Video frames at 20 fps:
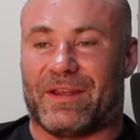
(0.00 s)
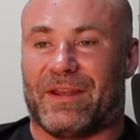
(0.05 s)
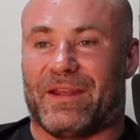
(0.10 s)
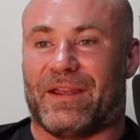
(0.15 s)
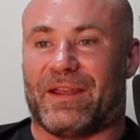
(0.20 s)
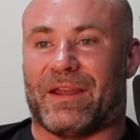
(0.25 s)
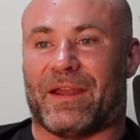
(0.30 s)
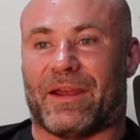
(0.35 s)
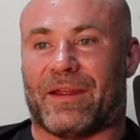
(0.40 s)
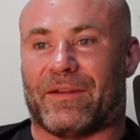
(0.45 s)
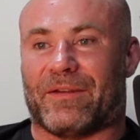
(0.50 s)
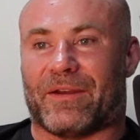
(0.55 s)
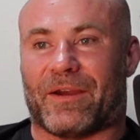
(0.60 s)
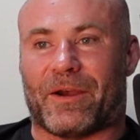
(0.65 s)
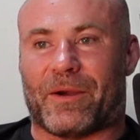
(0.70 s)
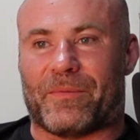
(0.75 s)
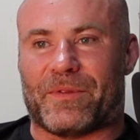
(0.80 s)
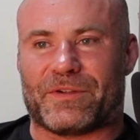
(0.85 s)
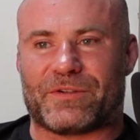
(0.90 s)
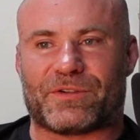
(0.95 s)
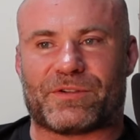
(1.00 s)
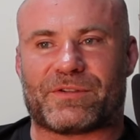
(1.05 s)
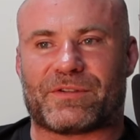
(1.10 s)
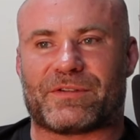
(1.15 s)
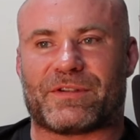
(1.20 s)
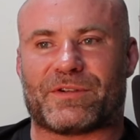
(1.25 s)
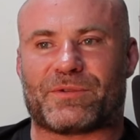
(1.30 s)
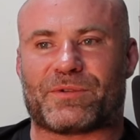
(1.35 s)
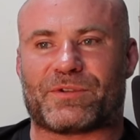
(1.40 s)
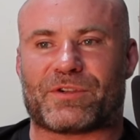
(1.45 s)
and
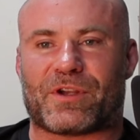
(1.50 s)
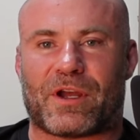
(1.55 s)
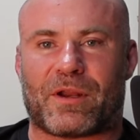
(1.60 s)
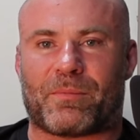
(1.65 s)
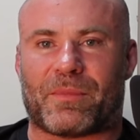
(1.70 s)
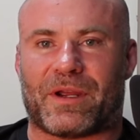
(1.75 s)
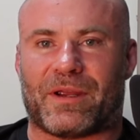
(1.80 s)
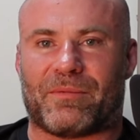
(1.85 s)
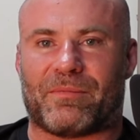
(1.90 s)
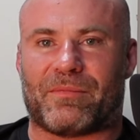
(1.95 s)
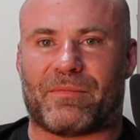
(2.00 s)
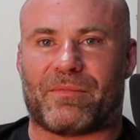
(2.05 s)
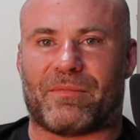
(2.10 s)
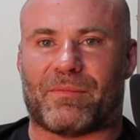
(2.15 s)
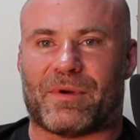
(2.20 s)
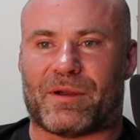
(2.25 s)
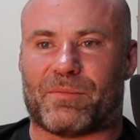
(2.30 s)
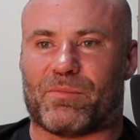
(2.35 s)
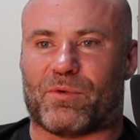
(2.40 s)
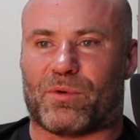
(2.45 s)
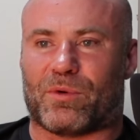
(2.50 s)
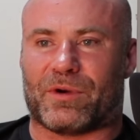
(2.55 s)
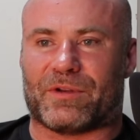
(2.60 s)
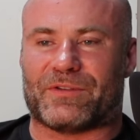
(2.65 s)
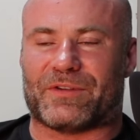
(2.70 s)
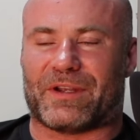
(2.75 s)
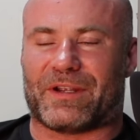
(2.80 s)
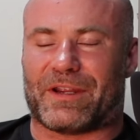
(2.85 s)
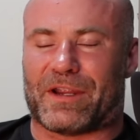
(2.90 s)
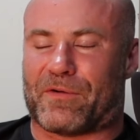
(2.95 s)
this was on my
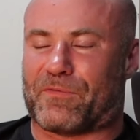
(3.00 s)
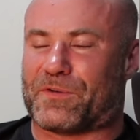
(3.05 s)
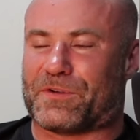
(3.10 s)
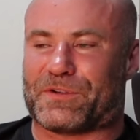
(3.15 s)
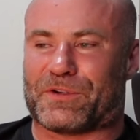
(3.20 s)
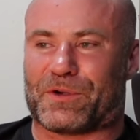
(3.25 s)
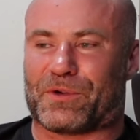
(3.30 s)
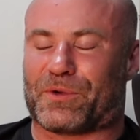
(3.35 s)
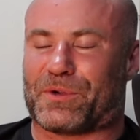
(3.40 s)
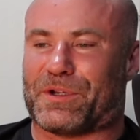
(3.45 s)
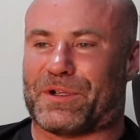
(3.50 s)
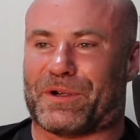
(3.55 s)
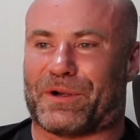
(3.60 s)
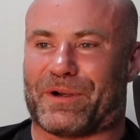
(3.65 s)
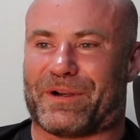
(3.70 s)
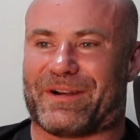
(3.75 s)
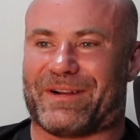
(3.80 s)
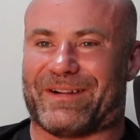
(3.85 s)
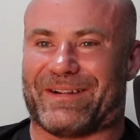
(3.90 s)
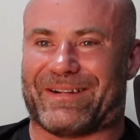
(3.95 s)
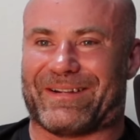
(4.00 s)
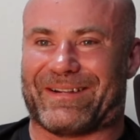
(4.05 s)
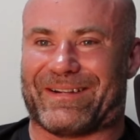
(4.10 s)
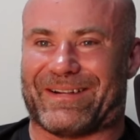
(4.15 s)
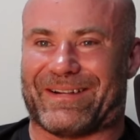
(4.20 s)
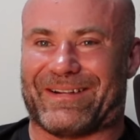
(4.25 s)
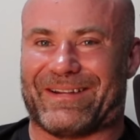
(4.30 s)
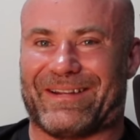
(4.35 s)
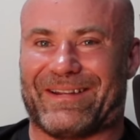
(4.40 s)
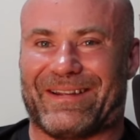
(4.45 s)
boards like every single year.
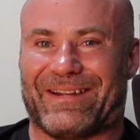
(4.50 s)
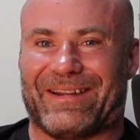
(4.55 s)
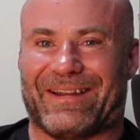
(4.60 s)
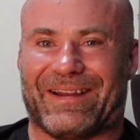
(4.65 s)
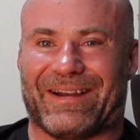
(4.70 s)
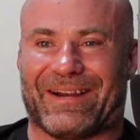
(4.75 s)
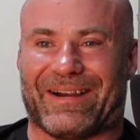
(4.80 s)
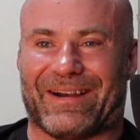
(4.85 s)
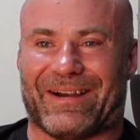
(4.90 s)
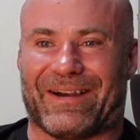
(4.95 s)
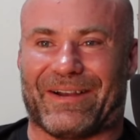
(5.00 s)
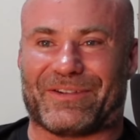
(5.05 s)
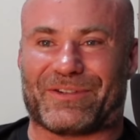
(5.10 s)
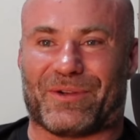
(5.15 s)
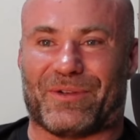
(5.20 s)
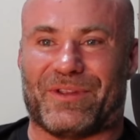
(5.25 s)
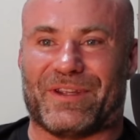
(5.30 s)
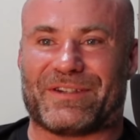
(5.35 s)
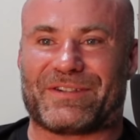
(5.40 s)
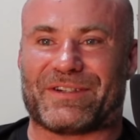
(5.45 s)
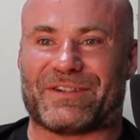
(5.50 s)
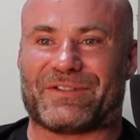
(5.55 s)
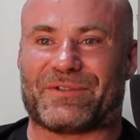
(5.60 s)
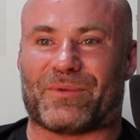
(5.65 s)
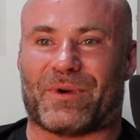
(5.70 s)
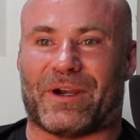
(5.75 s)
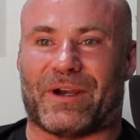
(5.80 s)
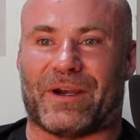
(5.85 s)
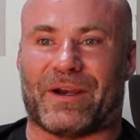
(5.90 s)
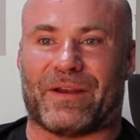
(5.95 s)
So this is
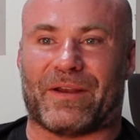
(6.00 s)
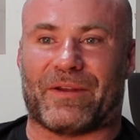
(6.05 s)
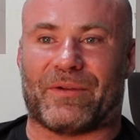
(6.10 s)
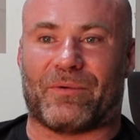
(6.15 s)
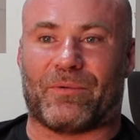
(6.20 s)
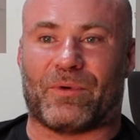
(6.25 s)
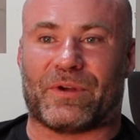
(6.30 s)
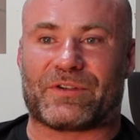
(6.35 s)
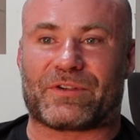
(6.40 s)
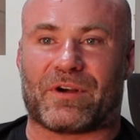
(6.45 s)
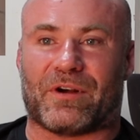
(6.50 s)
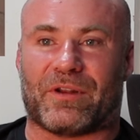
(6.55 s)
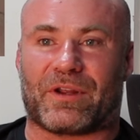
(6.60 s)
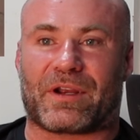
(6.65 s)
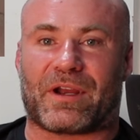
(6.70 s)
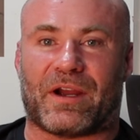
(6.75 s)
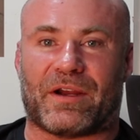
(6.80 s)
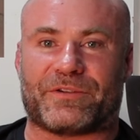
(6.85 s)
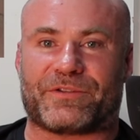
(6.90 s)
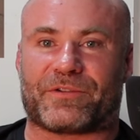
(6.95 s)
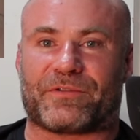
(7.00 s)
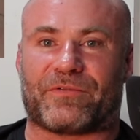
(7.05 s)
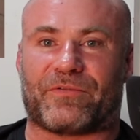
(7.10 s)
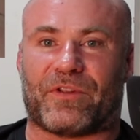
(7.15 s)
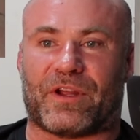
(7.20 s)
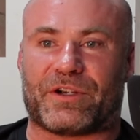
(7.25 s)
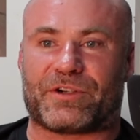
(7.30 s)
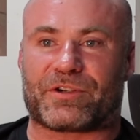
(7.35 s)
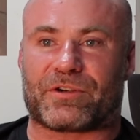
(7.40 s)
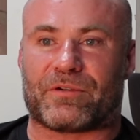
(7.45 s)
what's called a
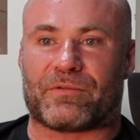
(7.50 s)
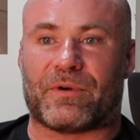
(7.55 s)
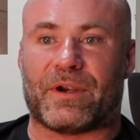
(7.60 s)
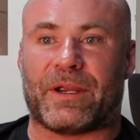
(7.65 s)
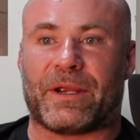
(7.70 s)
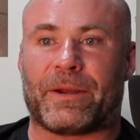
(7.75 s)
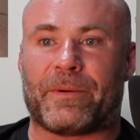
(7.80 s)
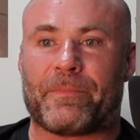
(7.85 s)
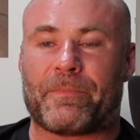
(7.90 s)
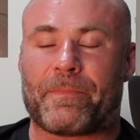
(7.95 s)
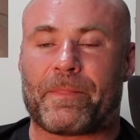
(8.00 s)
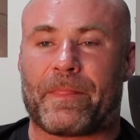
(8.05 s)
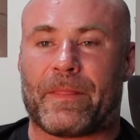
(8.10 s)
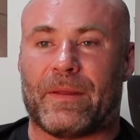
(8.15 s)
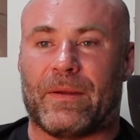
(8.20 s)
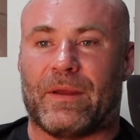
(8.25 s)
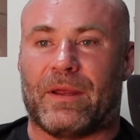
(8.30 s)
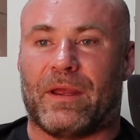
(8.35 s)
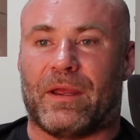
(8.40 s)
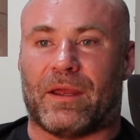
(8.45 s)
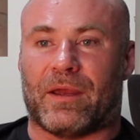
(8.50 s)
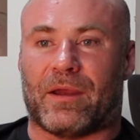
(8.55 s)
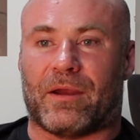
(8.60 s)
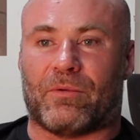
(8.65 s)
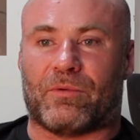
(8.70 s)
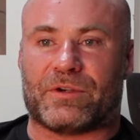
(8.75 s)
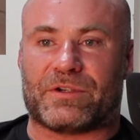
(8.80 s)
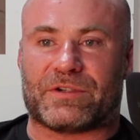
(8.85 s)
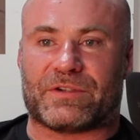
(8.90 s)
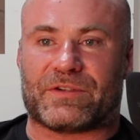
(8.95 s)
Kaiser-Fleischer ring,
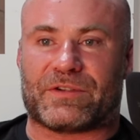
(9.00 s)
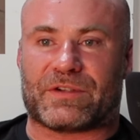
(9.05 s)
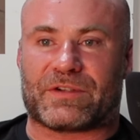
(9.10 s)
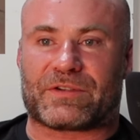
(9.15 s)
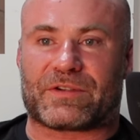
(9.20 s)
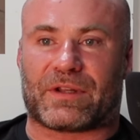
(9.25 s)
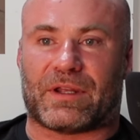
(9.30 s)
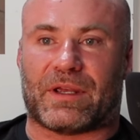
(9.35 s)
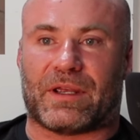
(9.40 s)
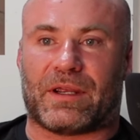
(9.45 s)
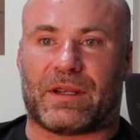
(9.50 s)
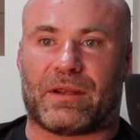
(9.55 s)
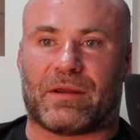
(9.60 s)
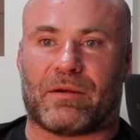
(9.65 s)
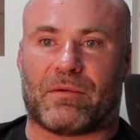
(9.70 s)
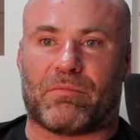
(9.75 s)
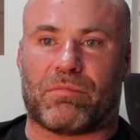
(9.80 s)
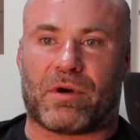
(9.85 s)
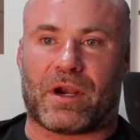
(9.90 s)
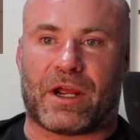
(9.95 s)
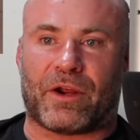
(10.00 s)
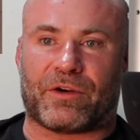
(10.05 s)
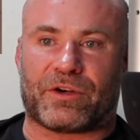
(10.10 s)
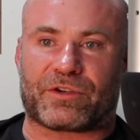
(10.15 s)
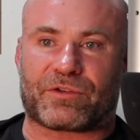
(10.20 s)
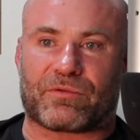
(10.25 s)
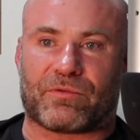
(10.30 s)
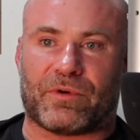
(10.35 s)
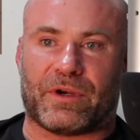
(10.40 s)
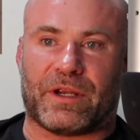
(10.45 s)
which is this like
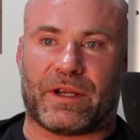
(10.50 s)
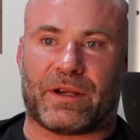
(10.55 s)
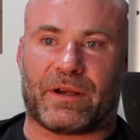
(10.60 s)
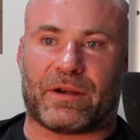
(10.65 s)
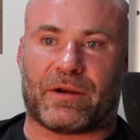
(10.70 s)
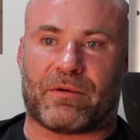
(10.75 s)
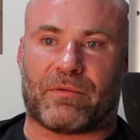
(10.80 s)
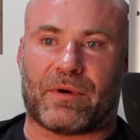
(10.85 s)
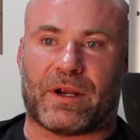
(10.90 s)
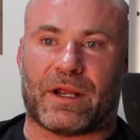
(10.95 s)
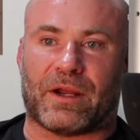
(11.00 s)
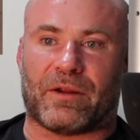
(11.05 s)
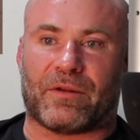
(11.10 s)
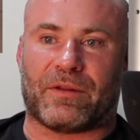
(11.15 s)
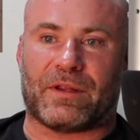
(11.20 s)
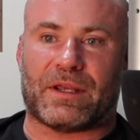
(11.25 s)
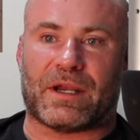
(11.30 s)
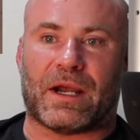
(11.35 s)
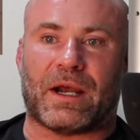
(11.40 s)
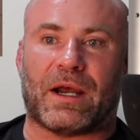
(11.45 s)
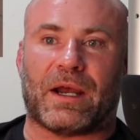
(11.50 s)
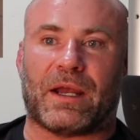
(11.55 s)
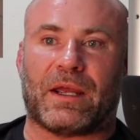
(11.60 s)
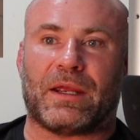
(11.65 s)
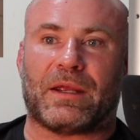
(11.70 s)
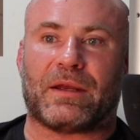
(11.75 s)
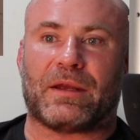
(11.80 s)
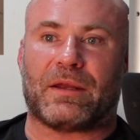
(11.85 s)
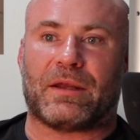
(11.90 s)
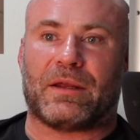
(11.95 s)
brownish ring around the
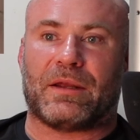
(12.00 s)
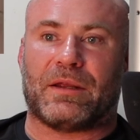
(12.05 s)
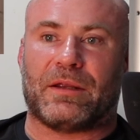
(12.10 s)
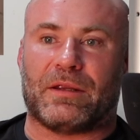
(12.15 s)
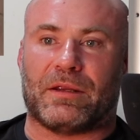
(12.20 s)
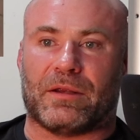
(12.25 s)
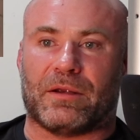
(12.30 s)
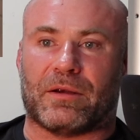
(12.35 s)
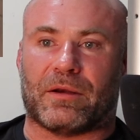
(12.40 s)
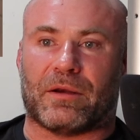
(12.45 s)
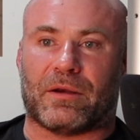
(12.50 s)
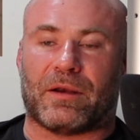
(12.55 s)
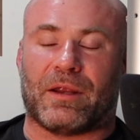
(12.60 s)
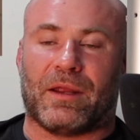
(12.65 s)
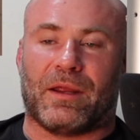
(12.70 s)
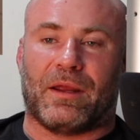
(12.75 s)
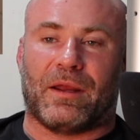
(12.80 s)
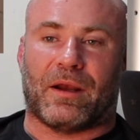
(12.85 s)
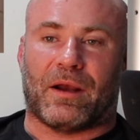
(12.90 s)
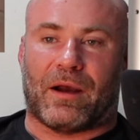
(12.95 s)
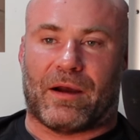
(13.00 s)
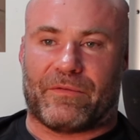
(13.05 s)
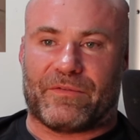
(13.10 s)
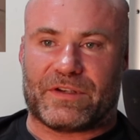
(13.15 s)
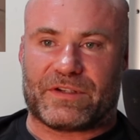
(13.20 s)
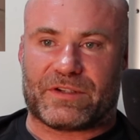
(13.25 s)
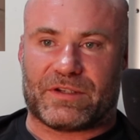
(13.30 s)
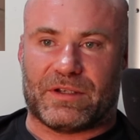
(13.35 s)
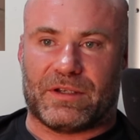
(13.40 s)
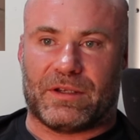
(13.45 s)
eye here.
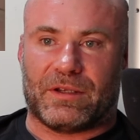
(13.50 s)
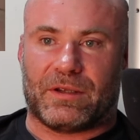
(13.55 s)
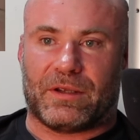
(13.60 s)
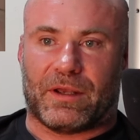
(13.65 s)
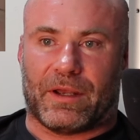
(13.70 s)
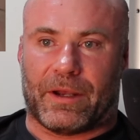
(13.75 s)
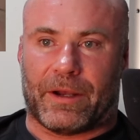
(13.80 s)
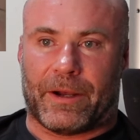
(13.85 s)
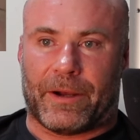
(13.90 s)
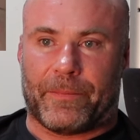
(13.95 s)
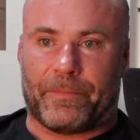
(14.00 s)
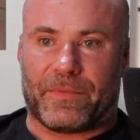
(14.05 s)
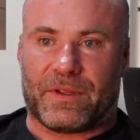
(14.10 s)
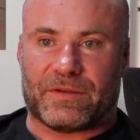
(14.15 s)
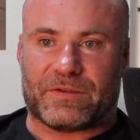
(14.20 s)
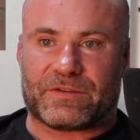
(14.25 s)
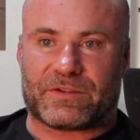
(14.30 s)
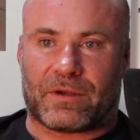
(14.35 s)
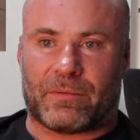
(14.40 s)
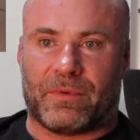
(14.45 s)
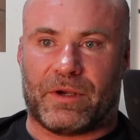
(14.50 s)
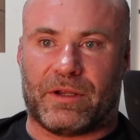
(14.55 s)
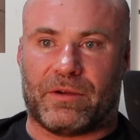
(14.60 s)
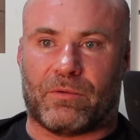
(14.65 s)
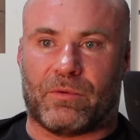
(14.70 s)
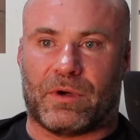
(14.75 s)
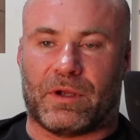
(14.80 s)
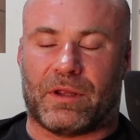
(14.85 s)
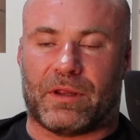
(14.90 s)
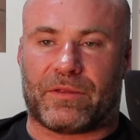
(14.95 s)
Obviously, in somebody
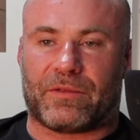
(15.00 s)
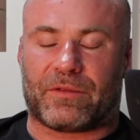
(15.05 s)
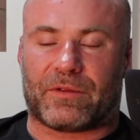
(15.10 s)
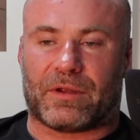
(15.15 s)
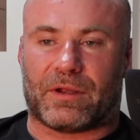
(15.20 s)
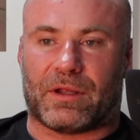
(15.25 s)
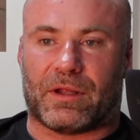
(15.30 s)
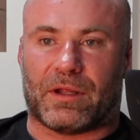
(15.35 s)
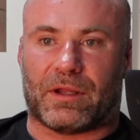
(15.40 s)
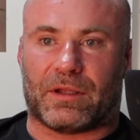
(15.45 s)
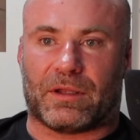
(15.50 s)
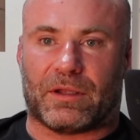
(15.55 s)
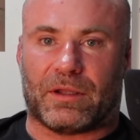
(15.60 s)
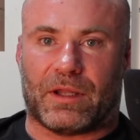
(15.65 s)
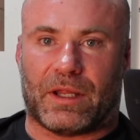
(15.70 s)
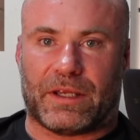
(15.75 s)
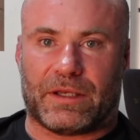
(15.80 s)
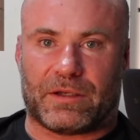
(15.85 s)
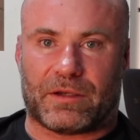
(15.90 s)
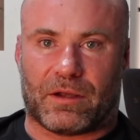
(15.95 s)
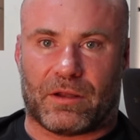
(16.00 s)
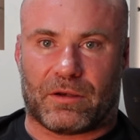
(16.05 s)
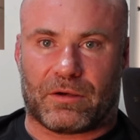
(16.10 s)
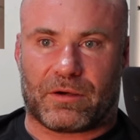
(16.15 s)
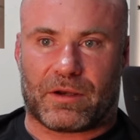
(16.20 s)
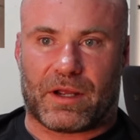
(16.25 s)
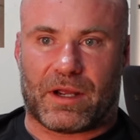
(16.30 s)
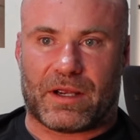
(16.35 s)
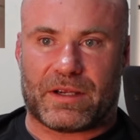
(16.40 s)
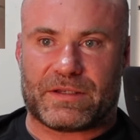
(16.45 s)
with
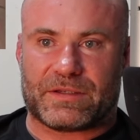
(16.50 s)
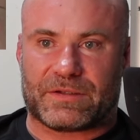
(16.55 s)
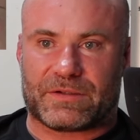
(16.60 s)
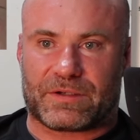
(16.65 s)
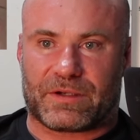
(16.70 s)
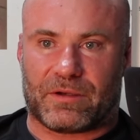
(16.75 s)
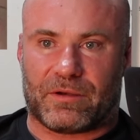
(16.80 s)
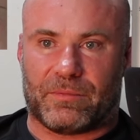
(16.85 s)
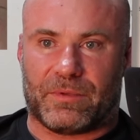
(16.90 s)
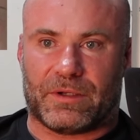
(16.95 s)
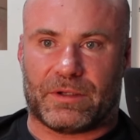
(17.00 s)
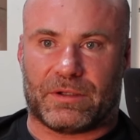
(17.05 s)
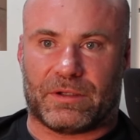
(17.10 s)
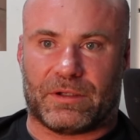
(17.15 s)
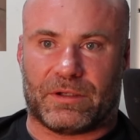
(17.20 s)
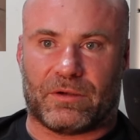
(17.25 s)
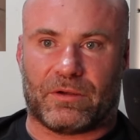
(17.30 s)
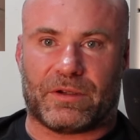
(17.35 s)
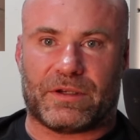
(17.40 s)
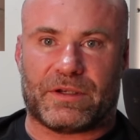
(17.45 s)
light-colored eyes, it's going to be a little